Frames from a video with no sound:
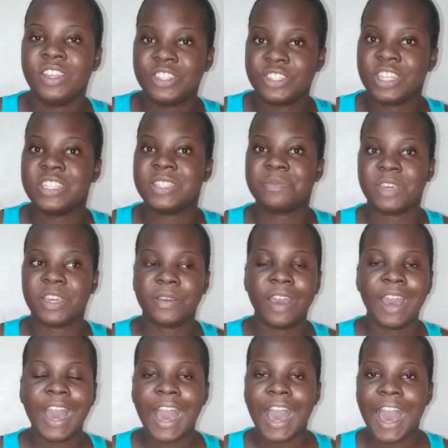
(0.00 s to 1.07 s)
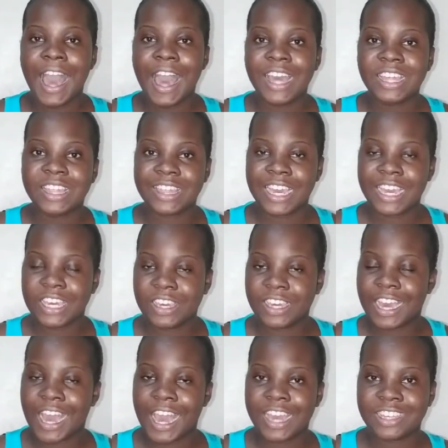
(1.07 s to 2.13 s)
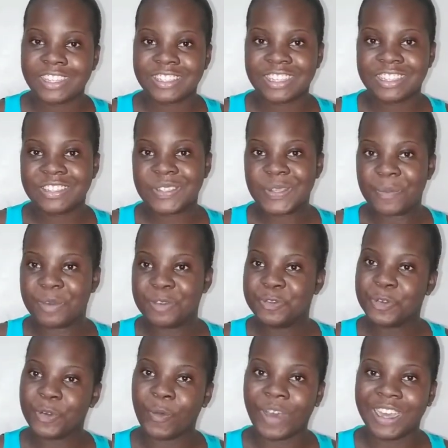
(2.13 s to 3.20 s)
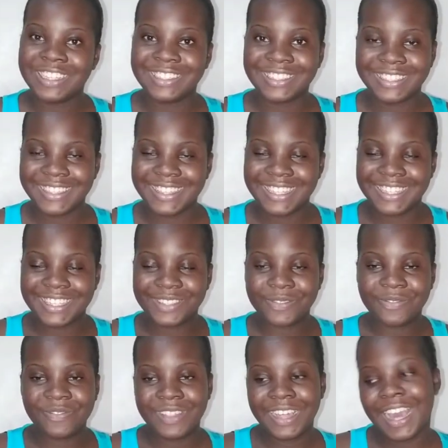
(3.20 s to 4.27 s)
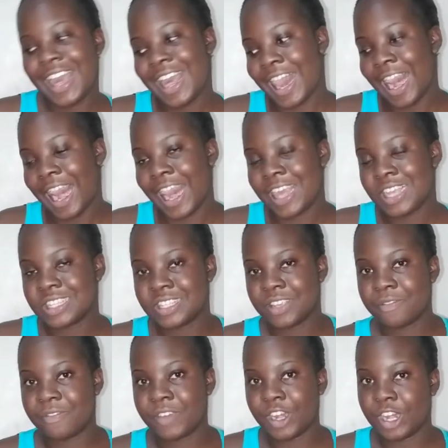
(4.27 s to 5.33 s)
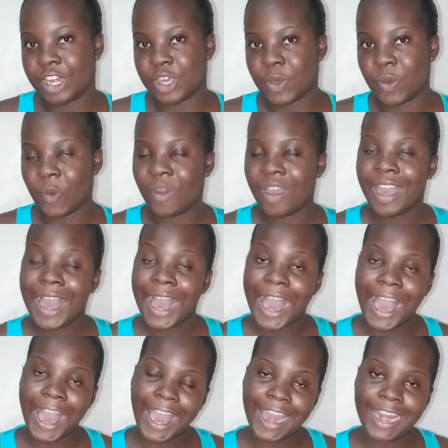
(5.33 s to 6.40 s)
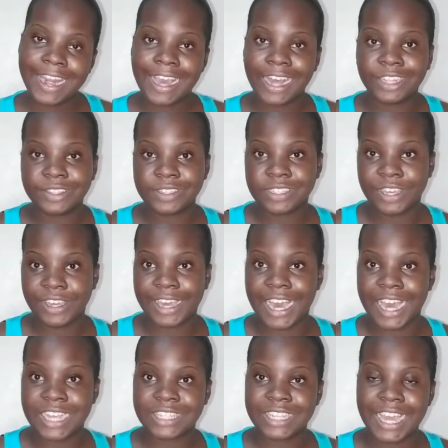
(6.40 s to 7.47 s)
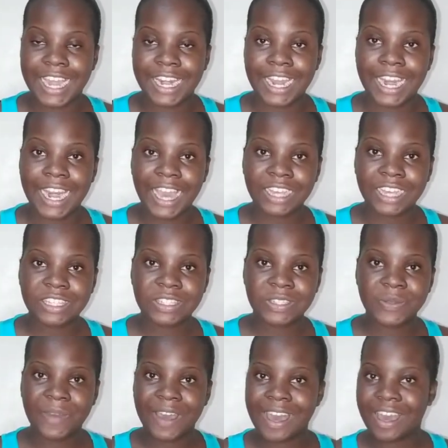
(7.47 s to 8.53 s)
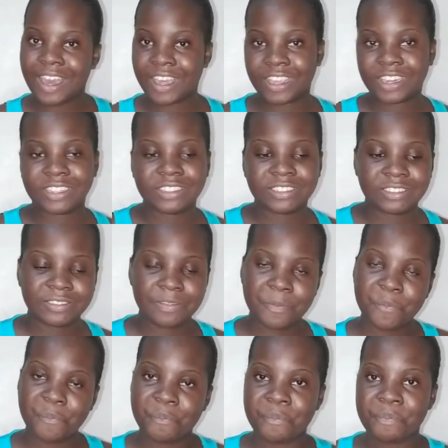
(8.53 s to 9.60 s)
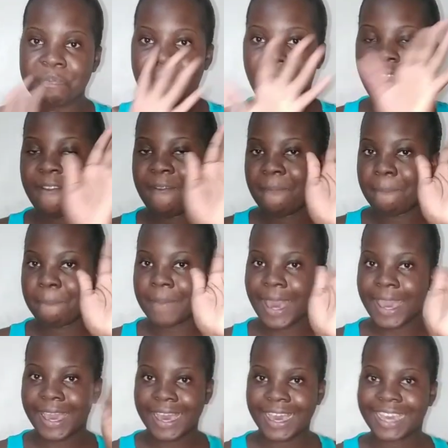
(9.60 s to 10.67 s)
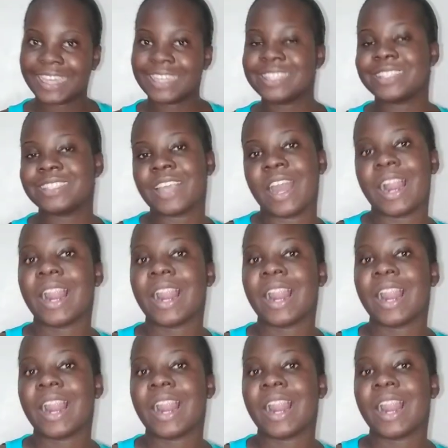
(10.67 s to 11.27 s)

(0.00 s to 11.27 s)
Trust me. Thank you guys so much for watching this little video, and I'll see you guys in the next one. Bye, guys.